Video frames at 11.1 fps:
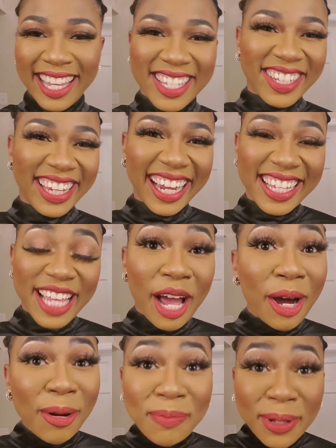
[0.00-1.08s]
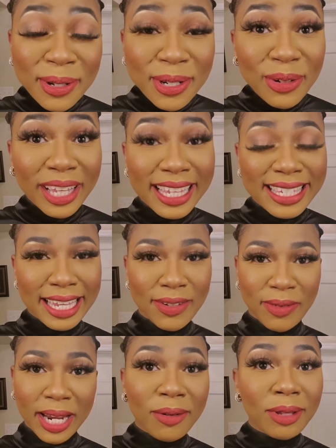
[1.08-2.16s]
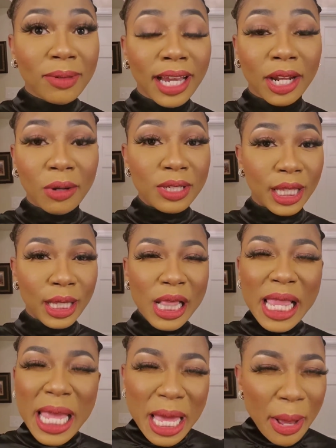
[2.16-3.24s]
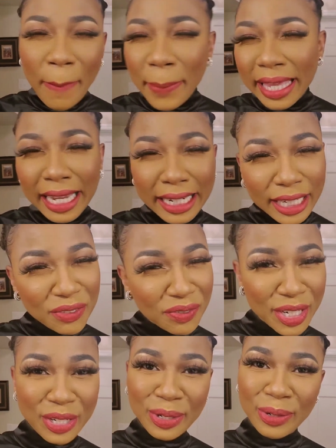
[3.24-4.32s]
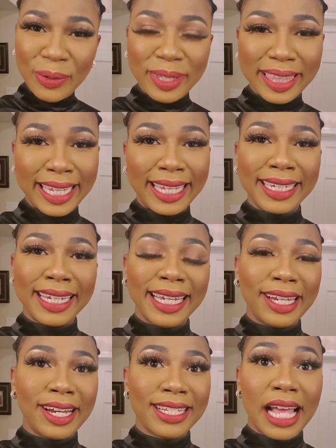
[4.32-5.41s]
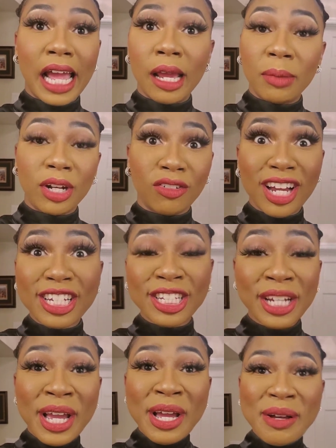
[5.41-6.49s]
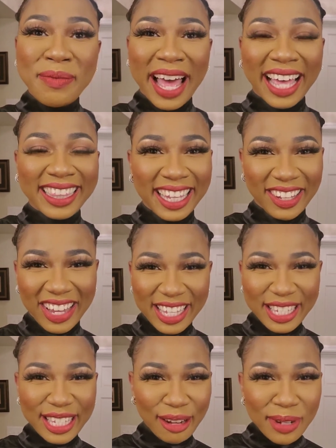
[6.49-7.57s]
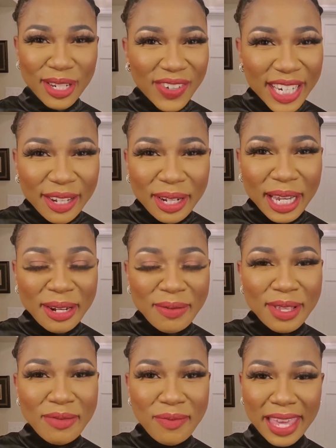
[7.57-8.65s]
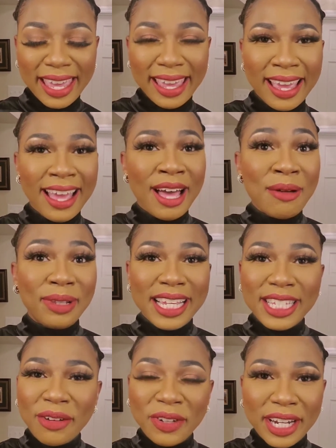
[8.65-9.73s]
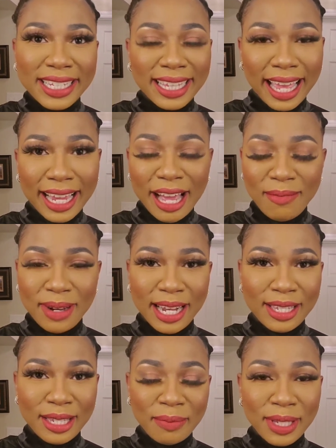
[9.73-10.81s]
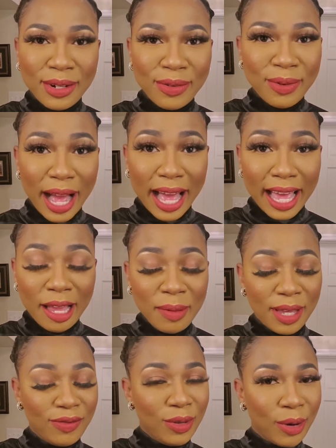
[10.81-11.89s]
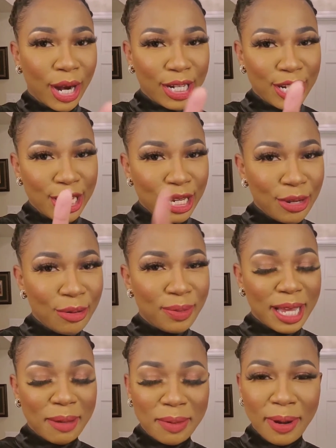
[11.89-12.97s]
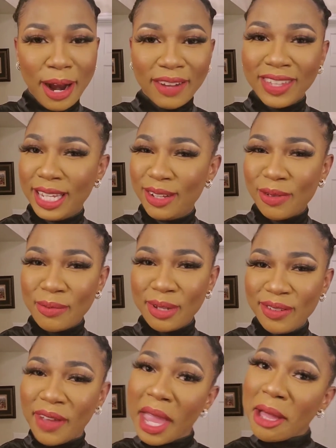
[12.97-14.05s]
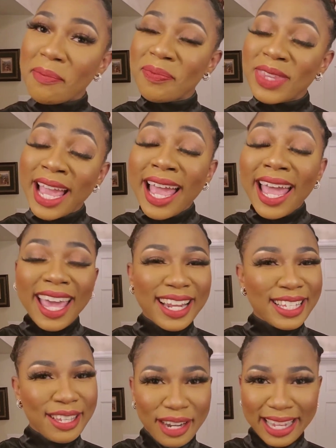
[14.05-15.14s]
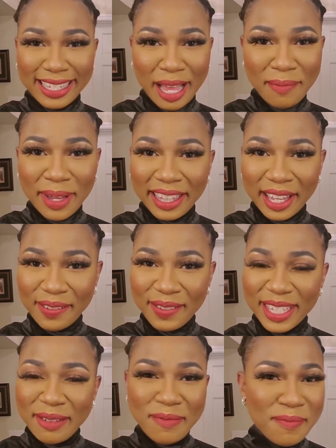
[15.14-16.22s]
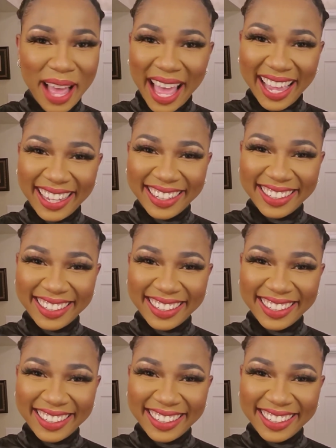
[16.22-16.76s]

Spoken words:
So yeah, guys, I hope you enjoyed this get ready with me. I know it's a little bit unconventional with the ending here because I am in a rush, but I thank you guys so much for tuning in with me. Please don't forget to like, comment, and subscribe. If you are new, become a part of the D4B fam. And until next time, my loves, bye.